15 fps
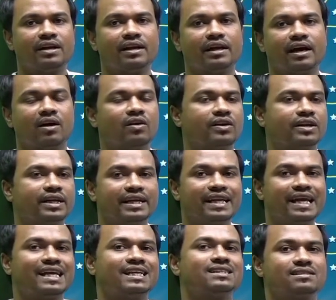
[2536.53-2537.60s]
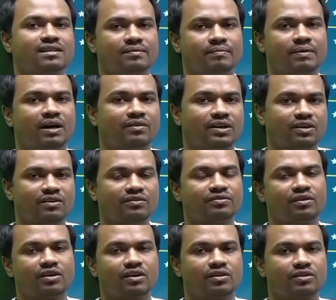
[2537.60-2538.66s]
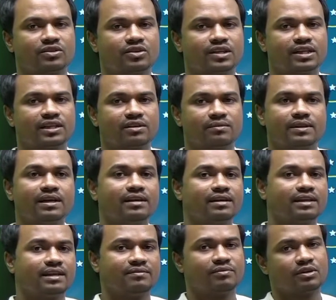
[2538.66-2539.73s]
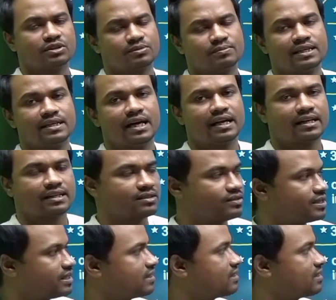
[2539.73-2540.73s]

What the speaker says: or enhance the power of or authority of the Enforcement Directorate.